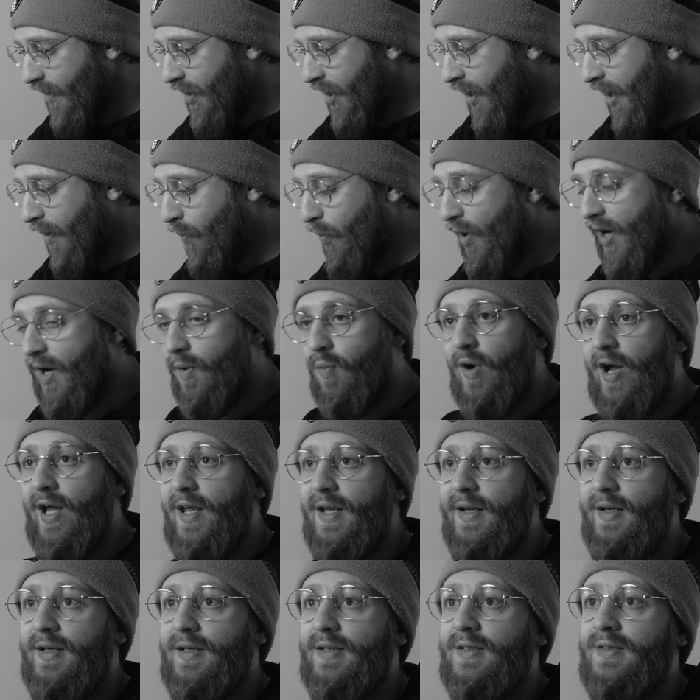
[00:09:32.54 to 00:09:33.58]
I went
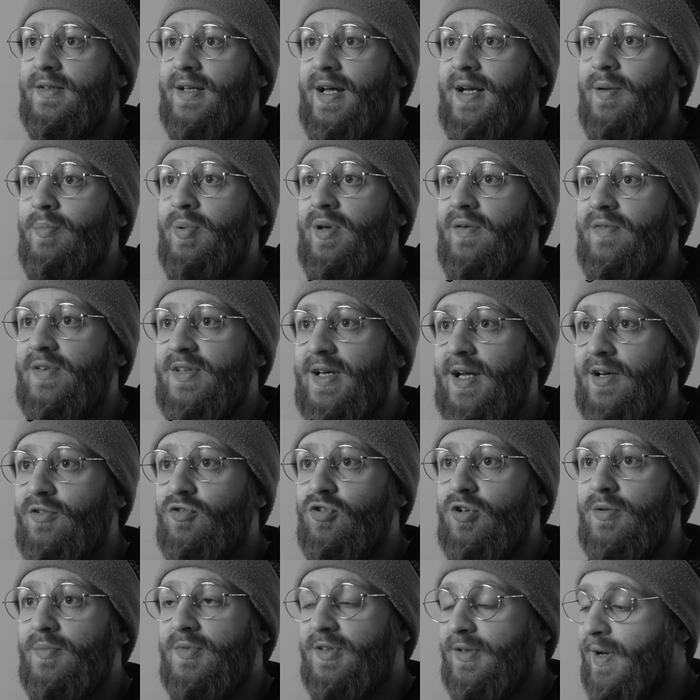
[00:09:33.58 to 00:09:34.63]
away because I had a bit of a
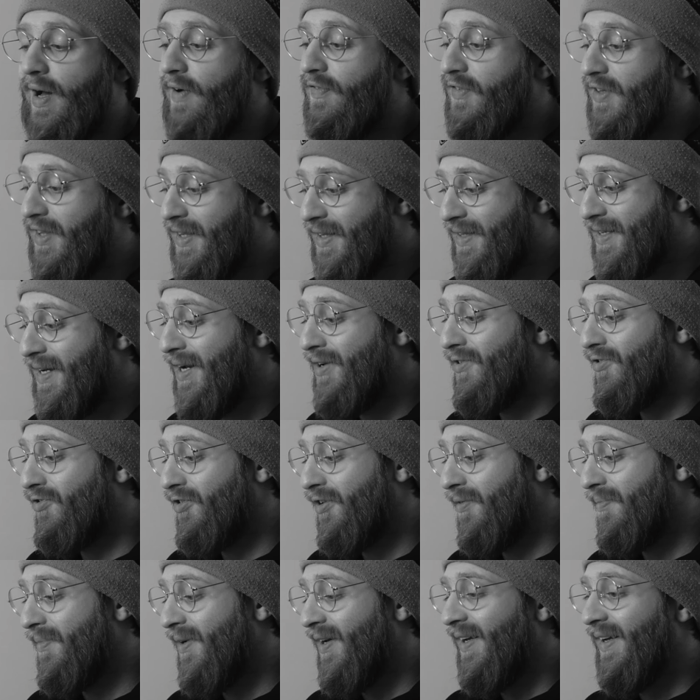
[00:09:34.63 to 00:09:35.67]
tantrum. So after the
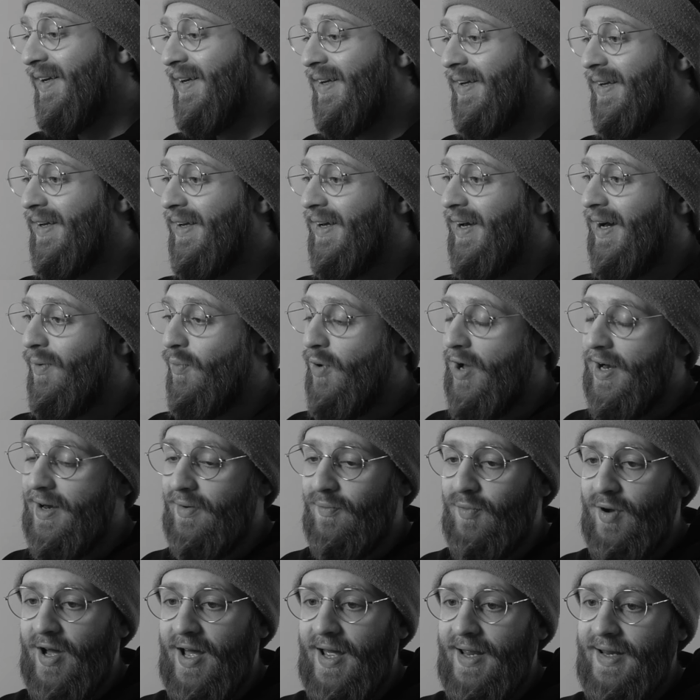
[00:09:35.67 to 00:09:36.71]
tantrum, I went
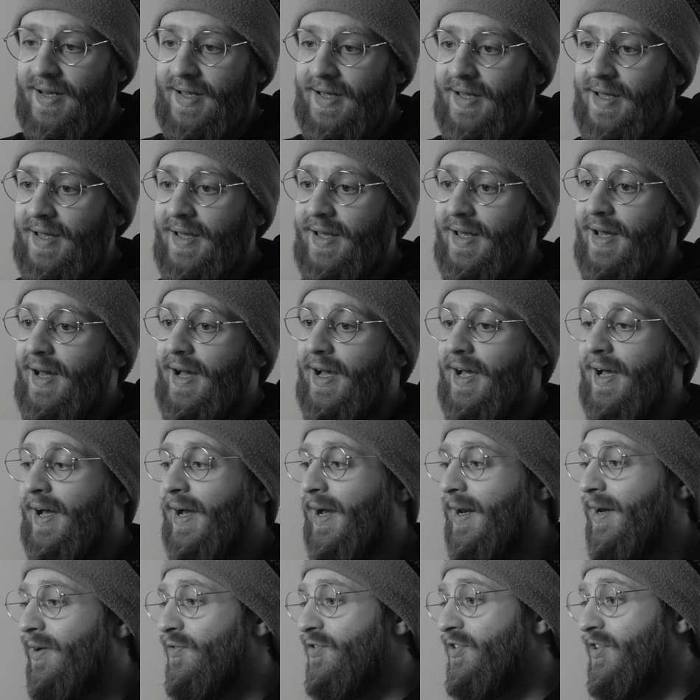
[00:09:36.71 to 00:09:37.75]
away
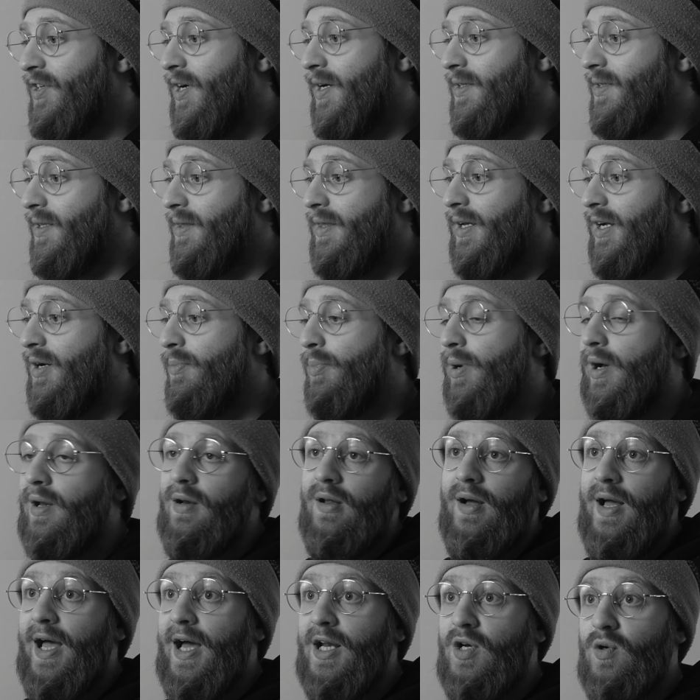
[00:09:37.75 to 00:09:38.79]
and I was starting to think about,
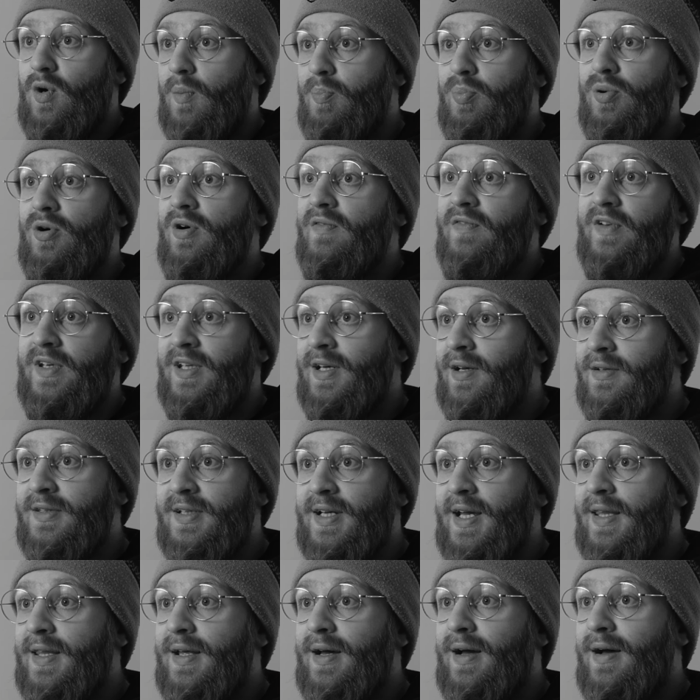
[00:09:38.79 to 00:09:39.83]
like, how do I put a video
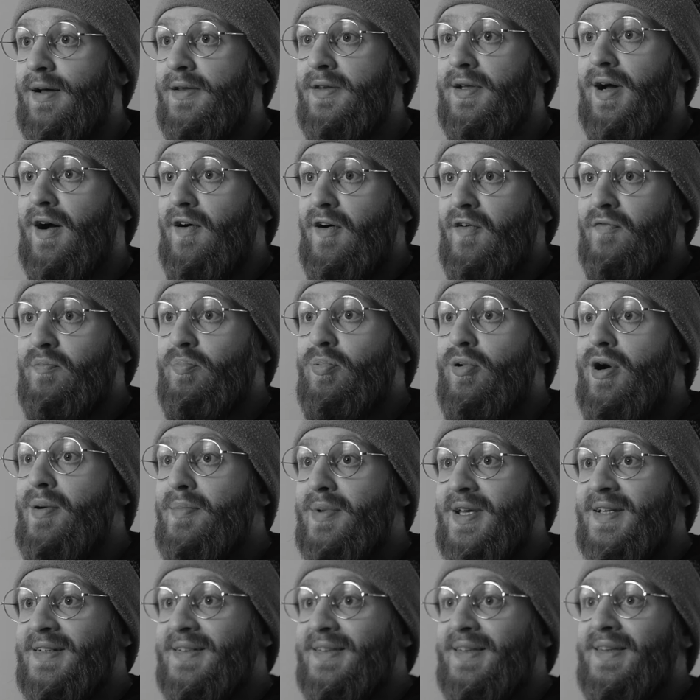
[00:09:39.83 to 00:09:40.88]
together? And I've
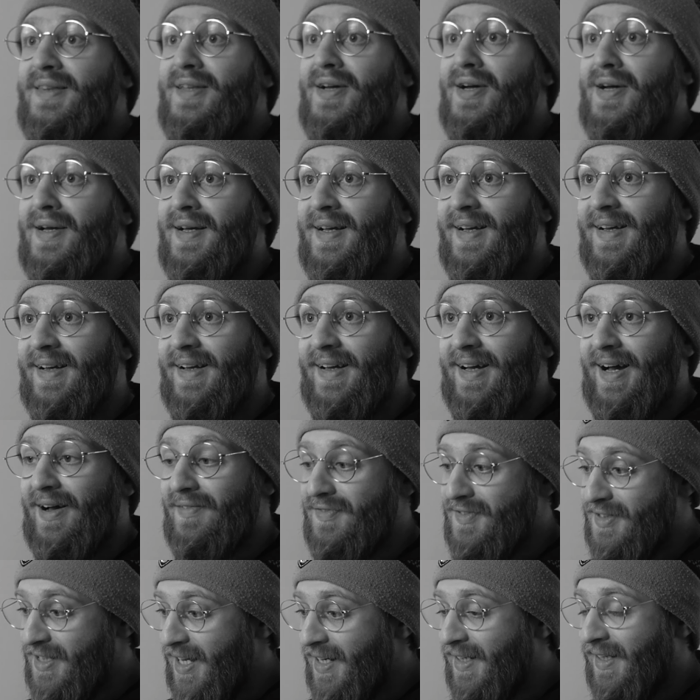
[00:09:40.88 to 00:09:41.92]
promised that,
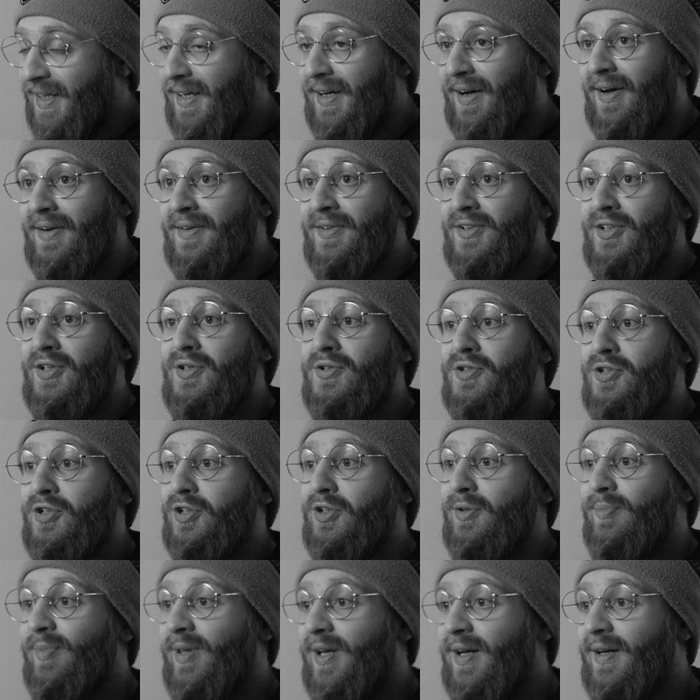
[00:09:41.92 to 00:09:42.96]
I've said it on
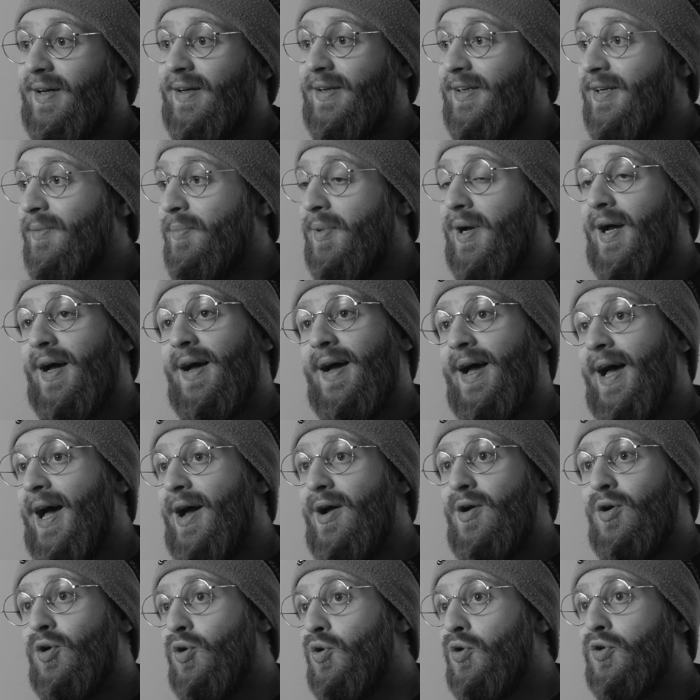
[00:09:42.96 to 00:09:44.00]
YouTube, that no matter
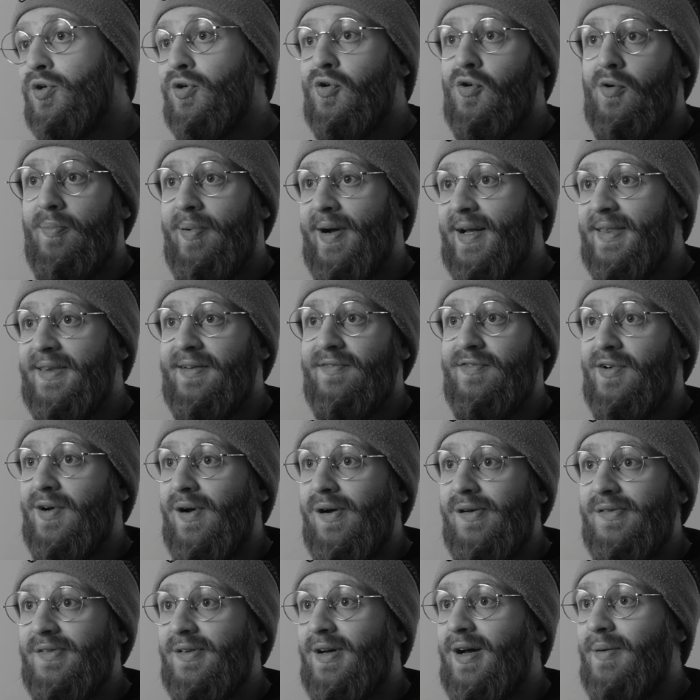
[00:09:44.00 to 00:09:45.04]
how good or bad the
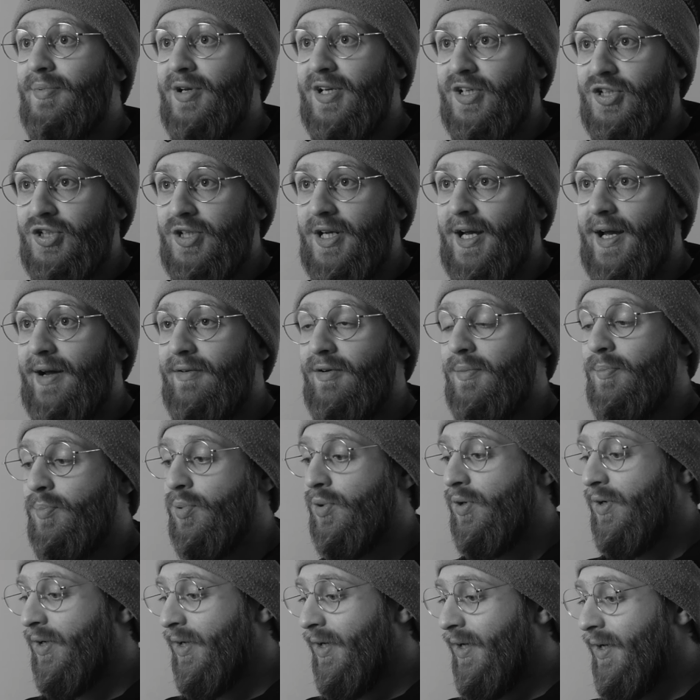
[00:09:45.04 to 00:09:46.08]
photos are, I'm going to share them,
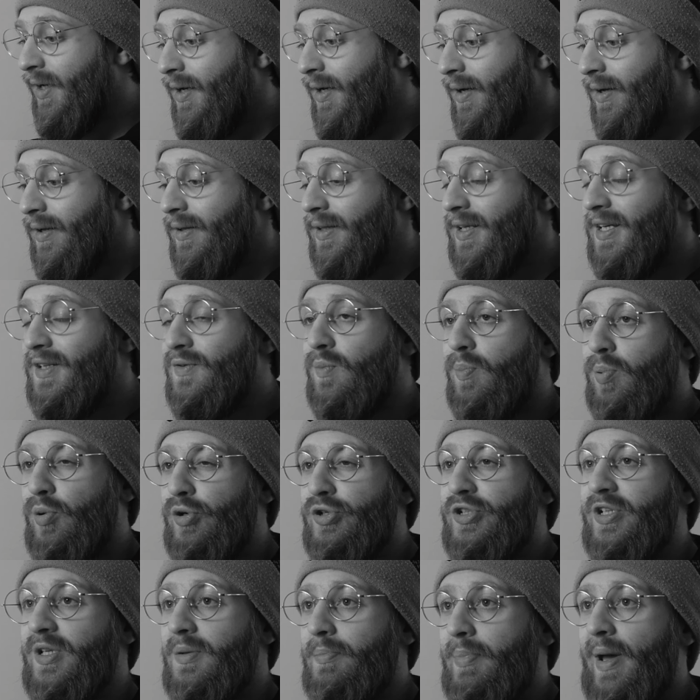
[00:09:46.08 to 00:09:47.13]
but these were
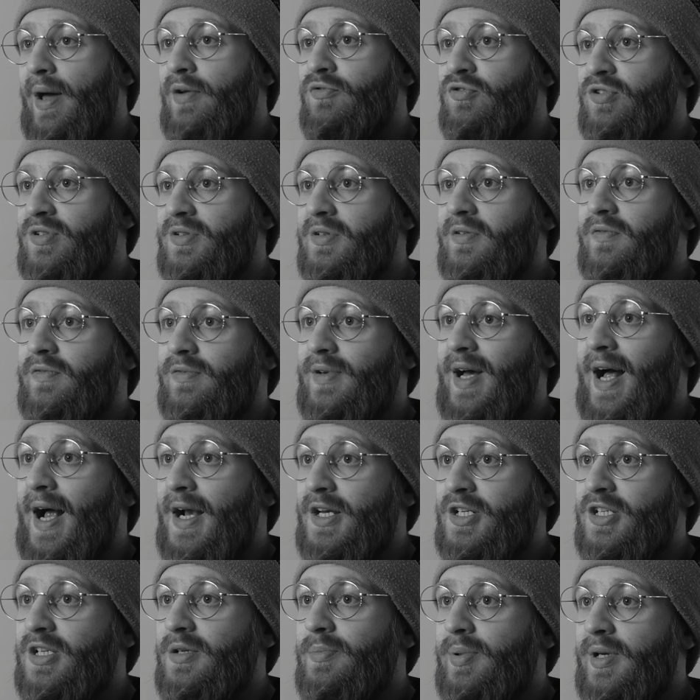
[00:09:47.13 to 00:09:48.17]
pushing the boundaries of
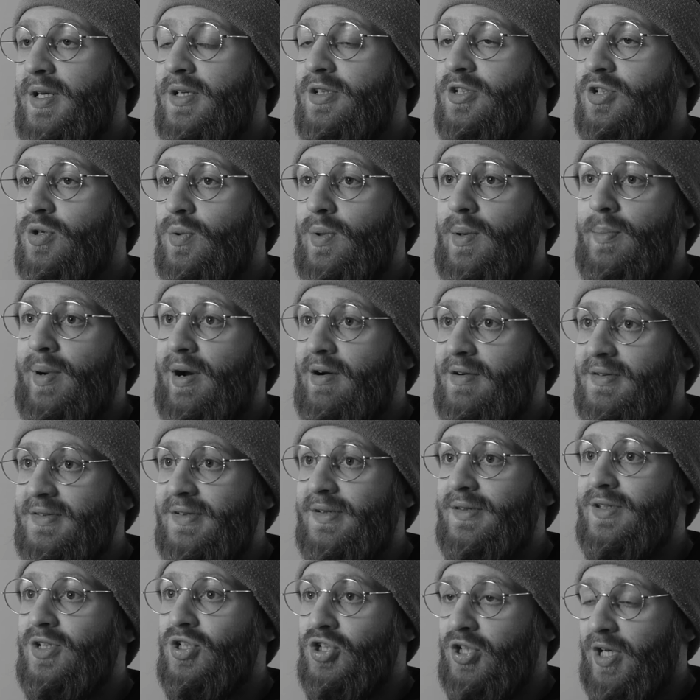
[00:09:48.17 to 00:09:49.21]
actually being too
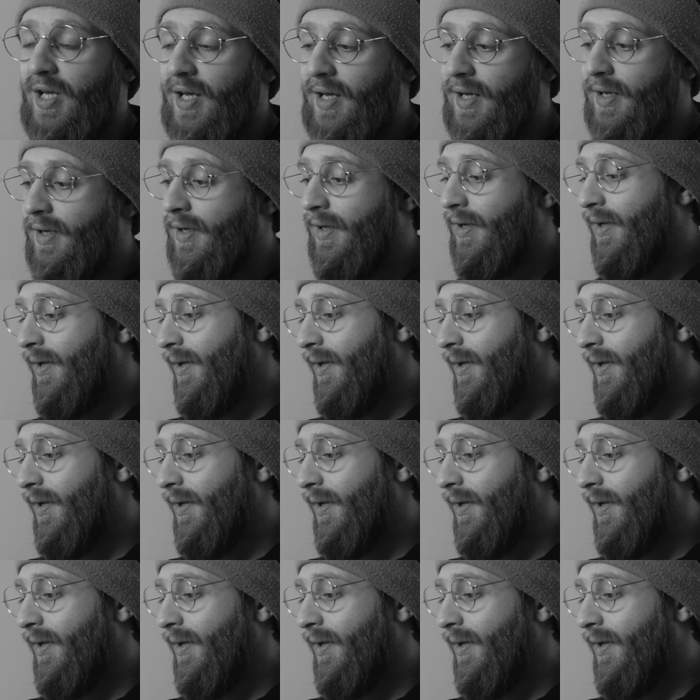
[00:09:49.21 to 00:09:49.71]
embarrassing to share.